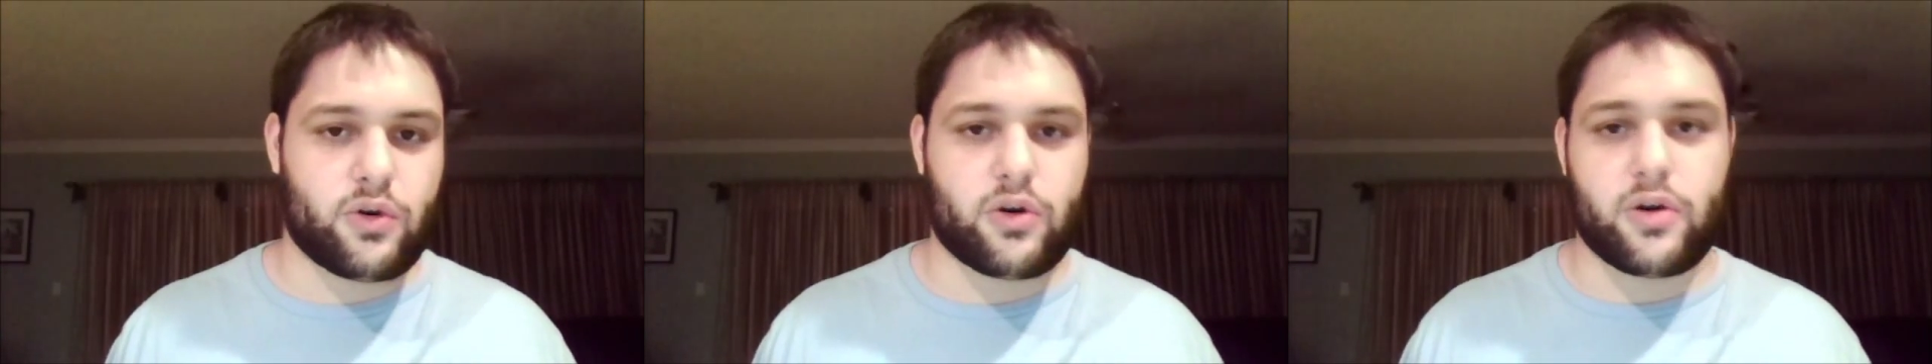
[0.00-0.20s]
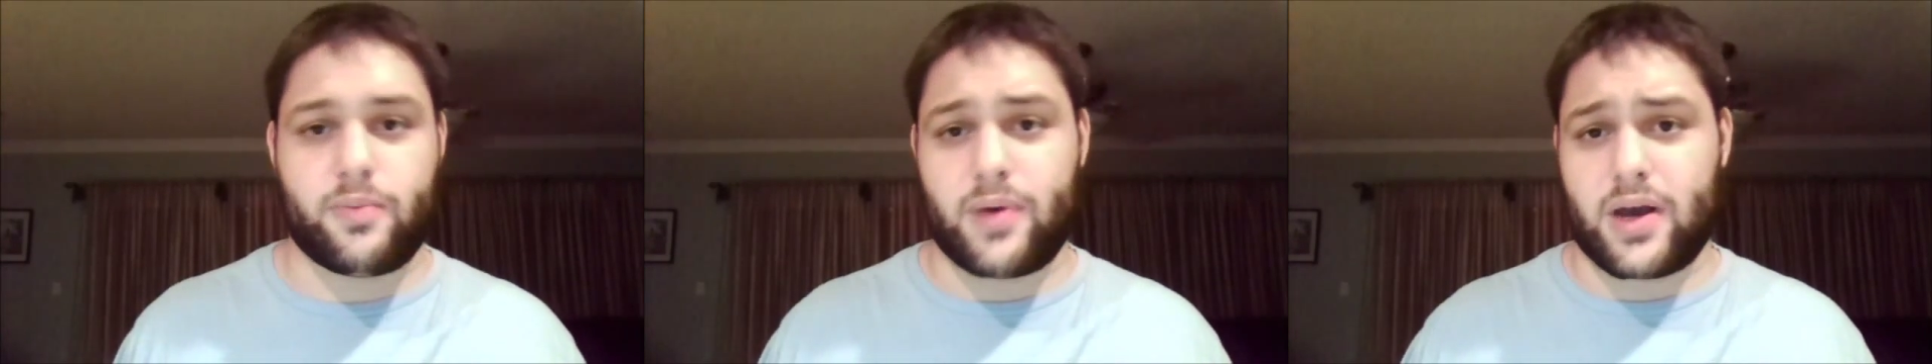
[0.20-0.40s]

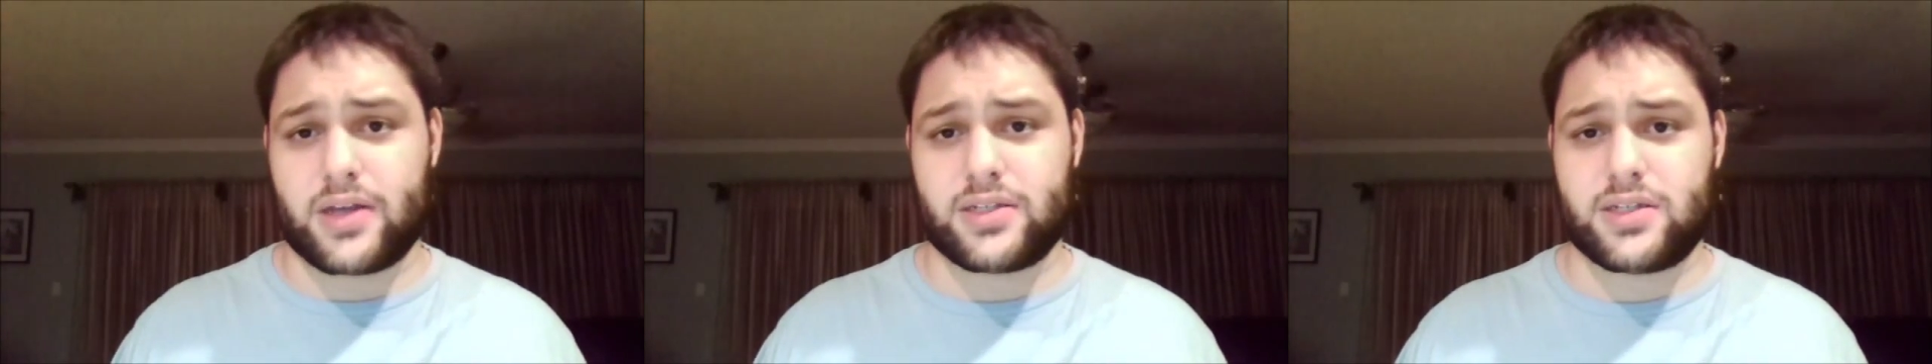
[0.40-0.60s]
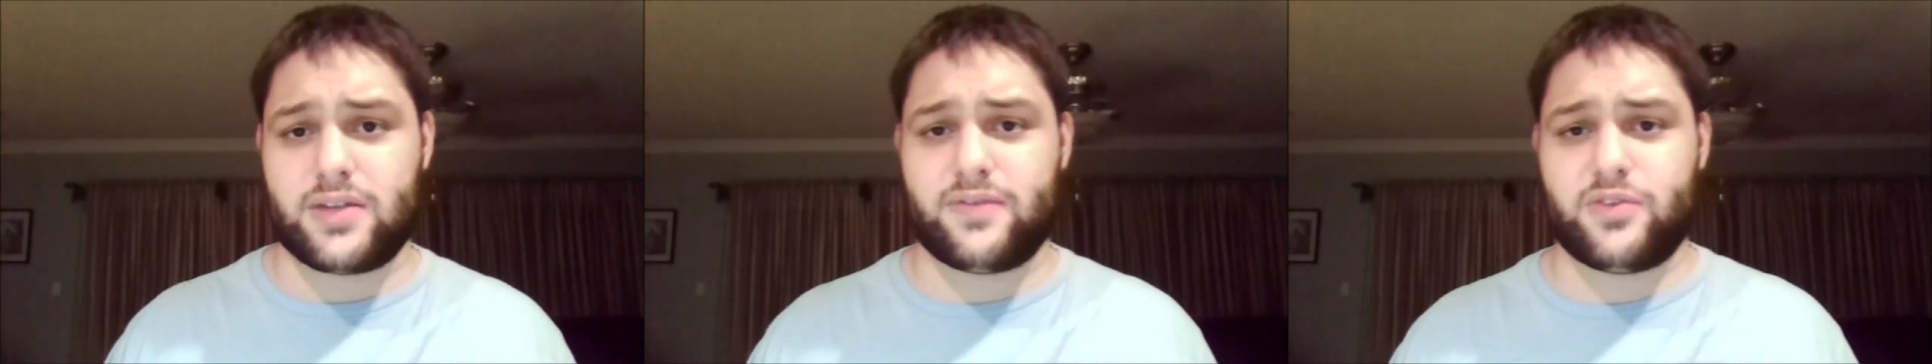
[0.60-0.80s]
or a
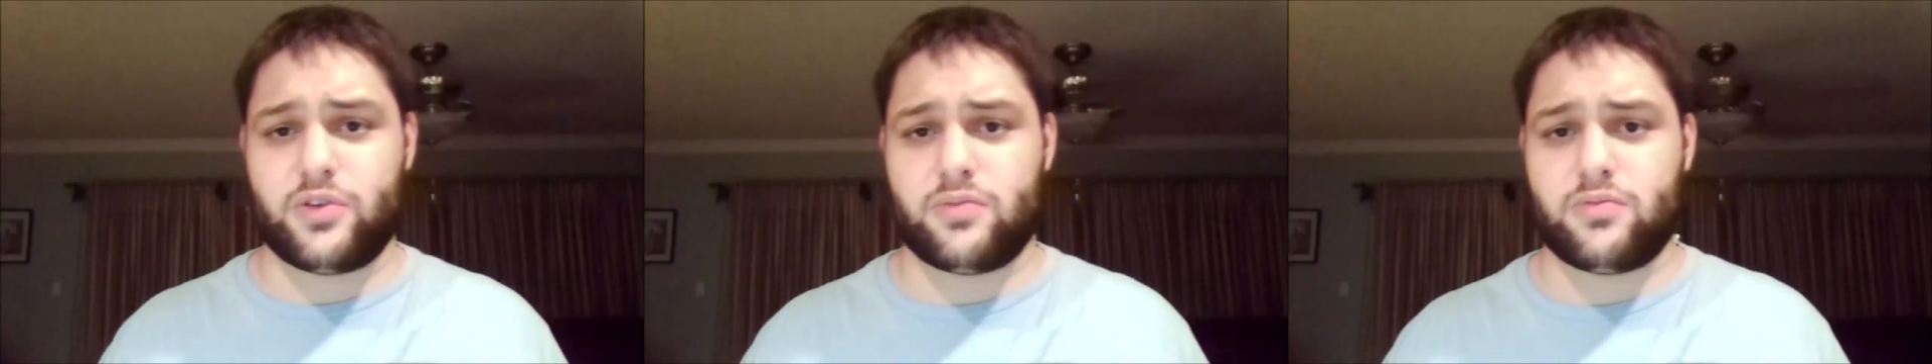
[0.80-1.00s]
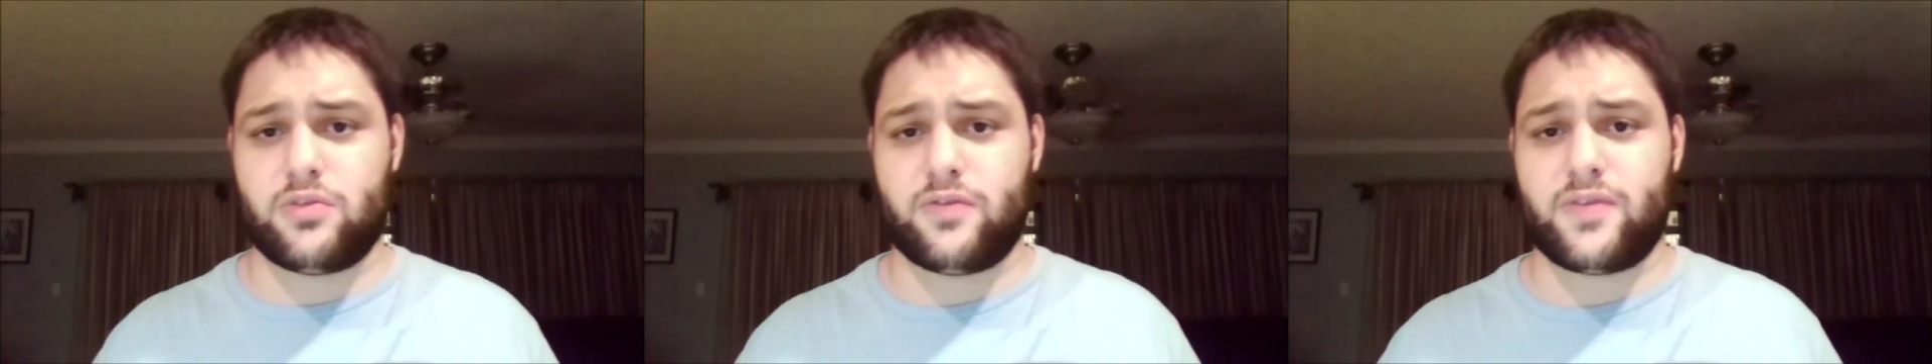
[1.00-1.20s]
positive
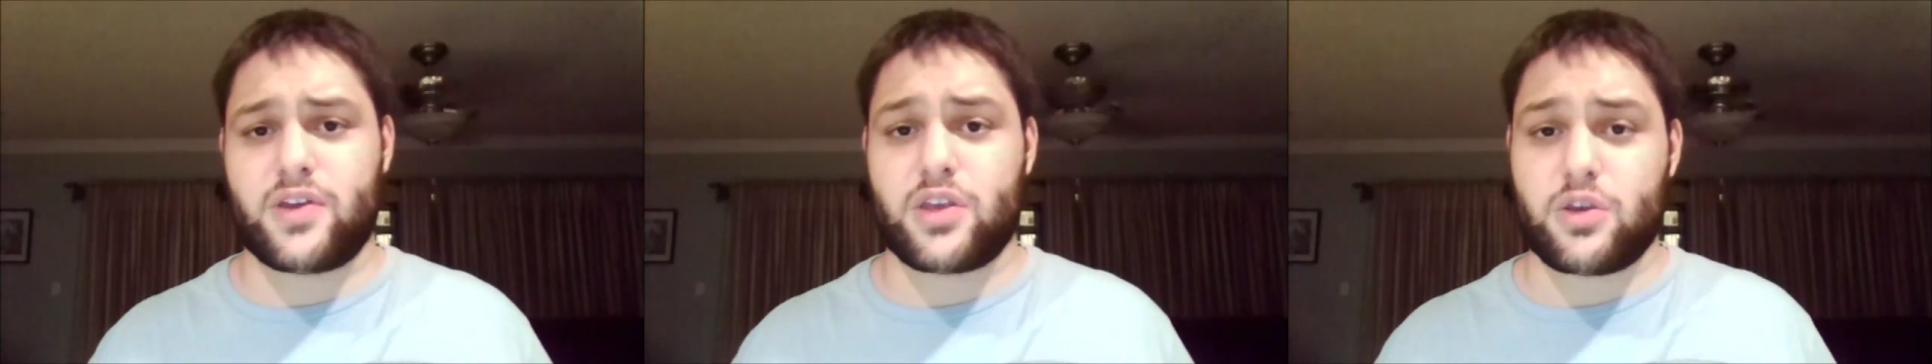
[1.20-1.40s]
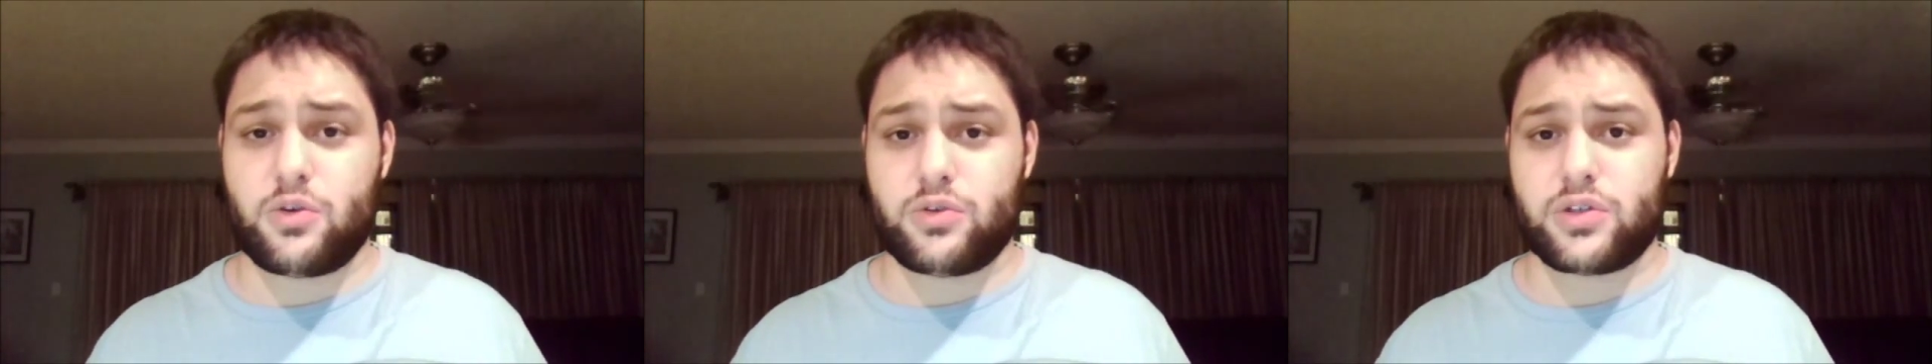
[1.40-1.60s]
to a
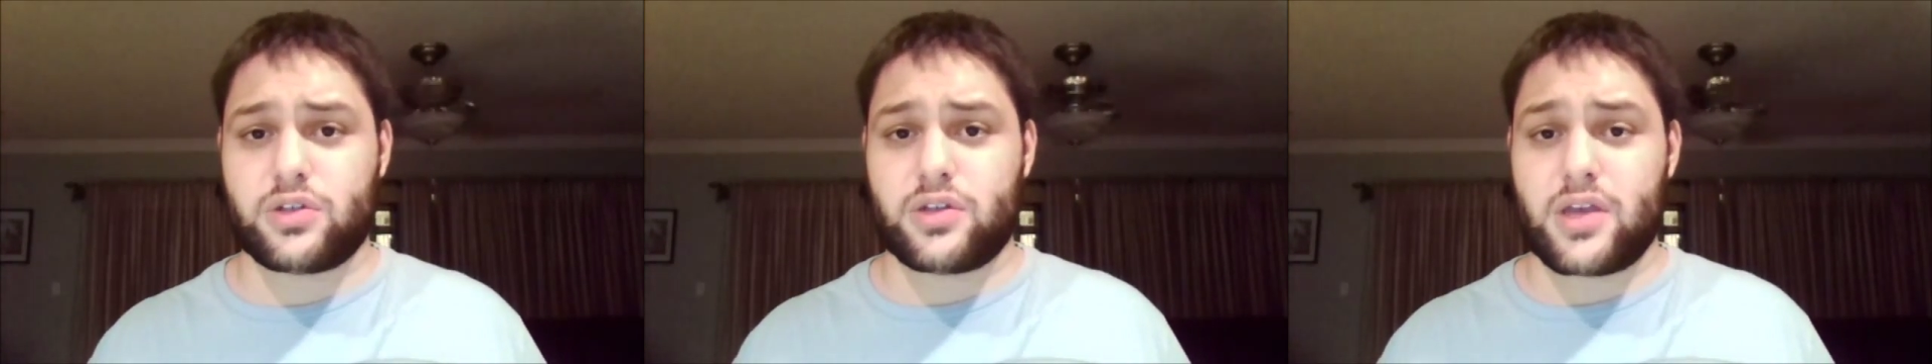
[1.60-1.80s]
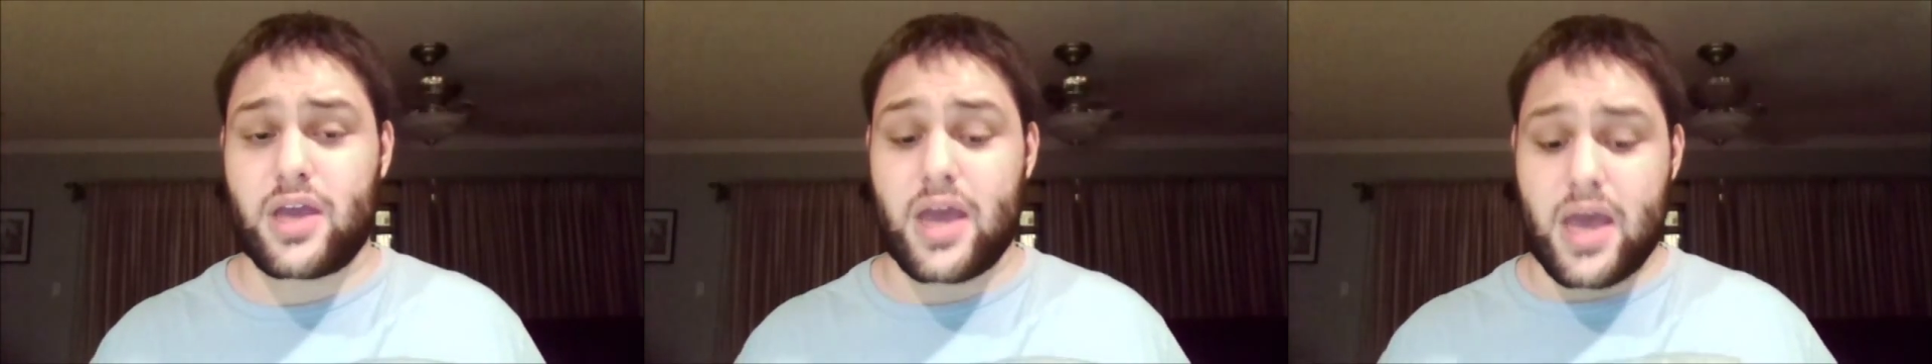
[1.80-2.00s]
movie,
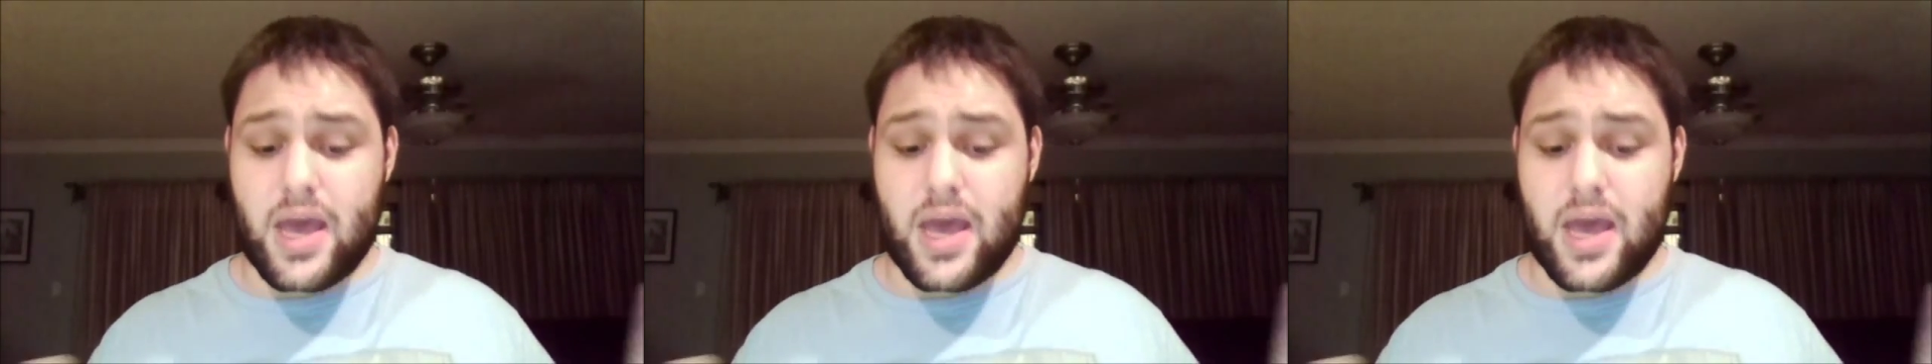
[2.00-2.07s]
usually.